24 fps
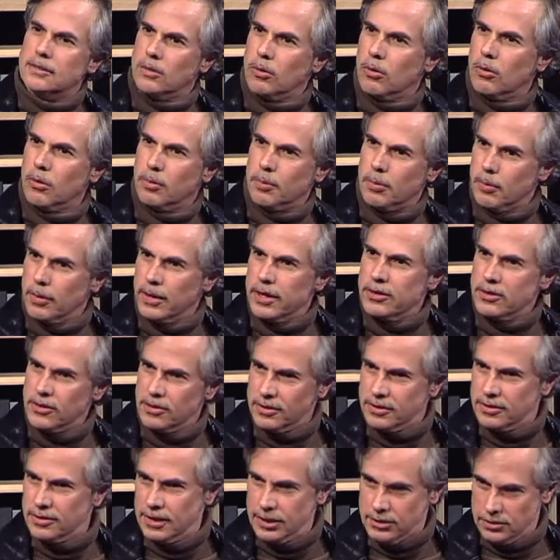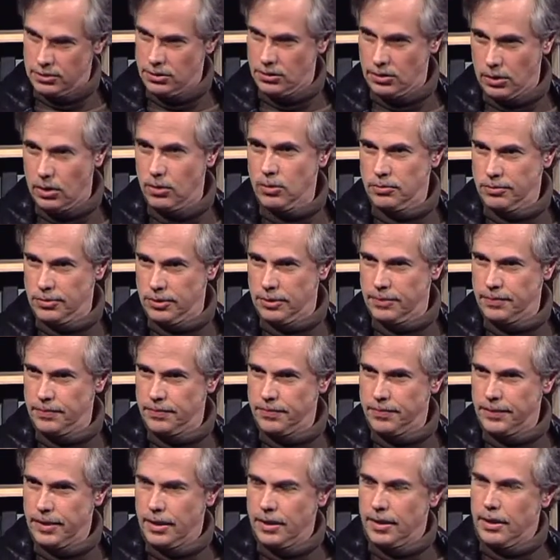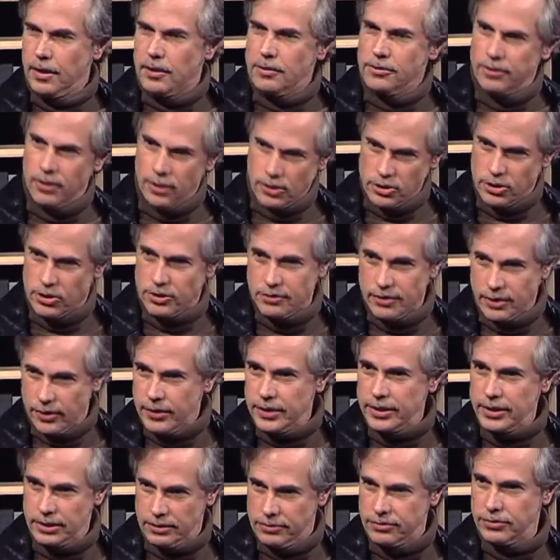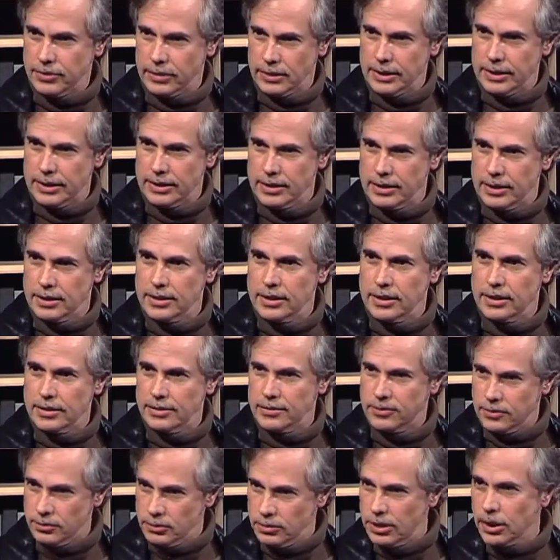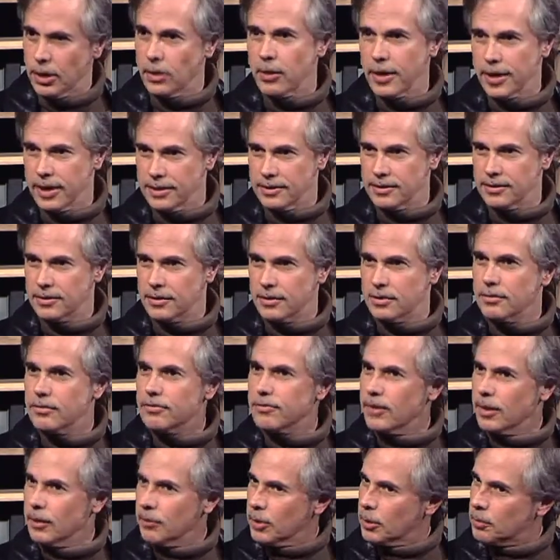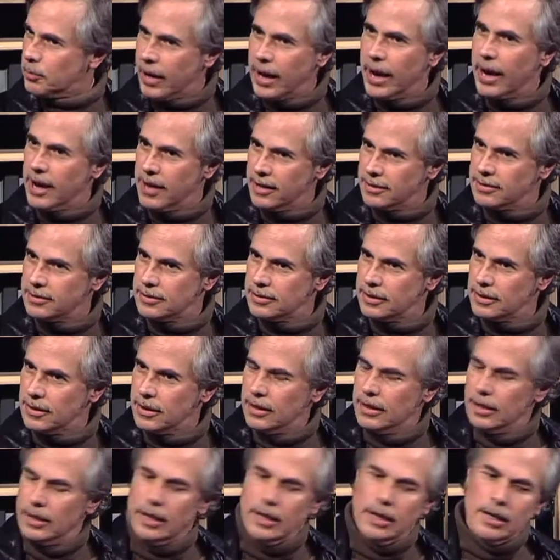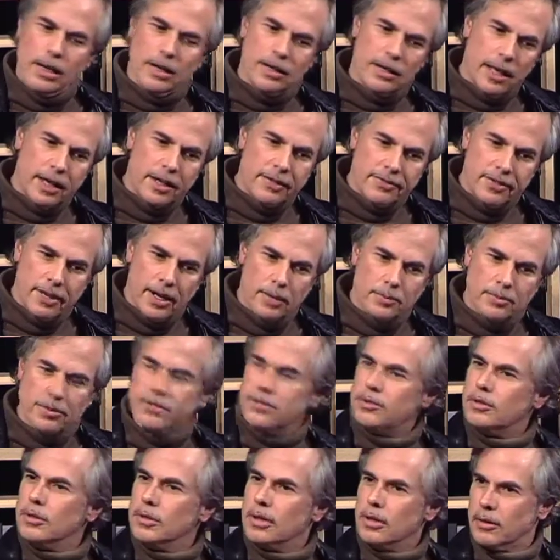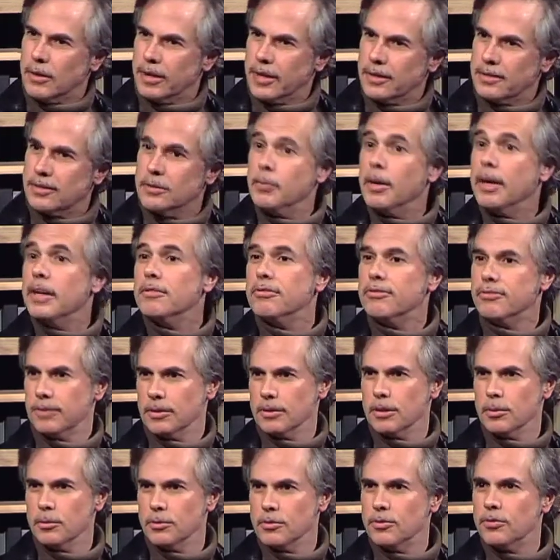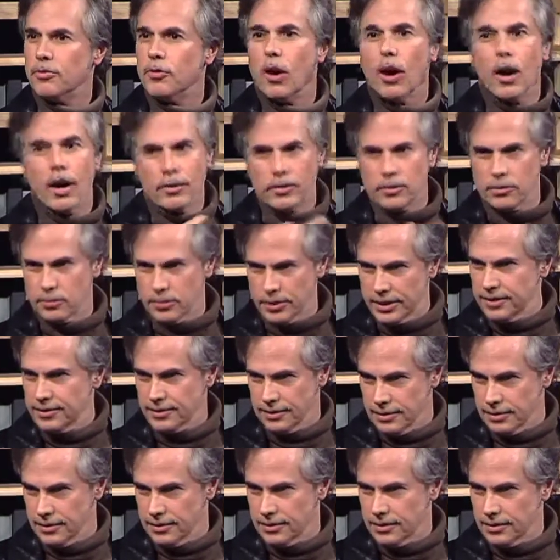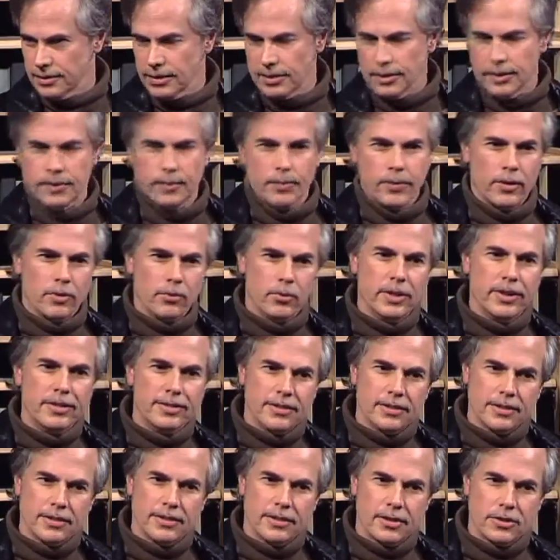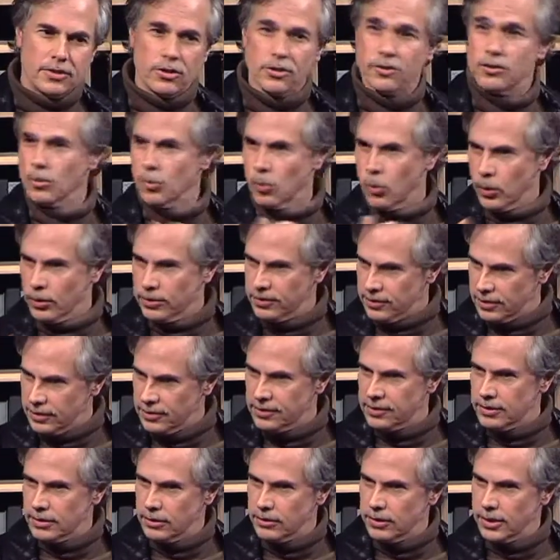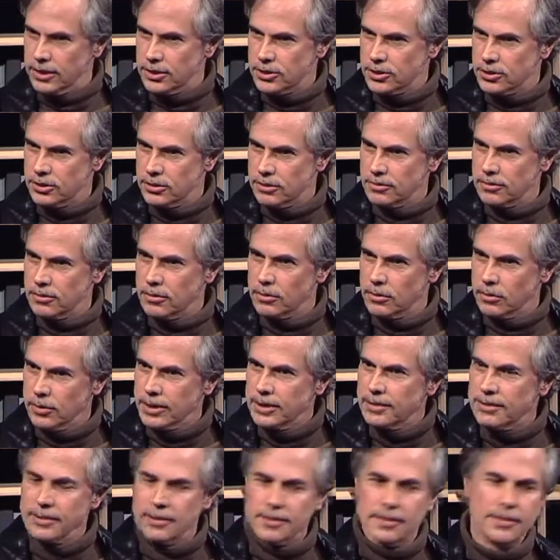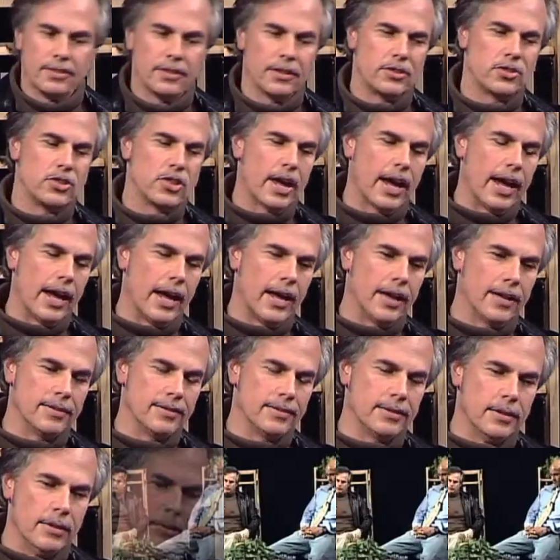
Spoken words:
corporations that took over function very differently than the studio heads from the past. A lot of times the studio heads made films for other reasons. Reasons such as awards consideration, reasons such as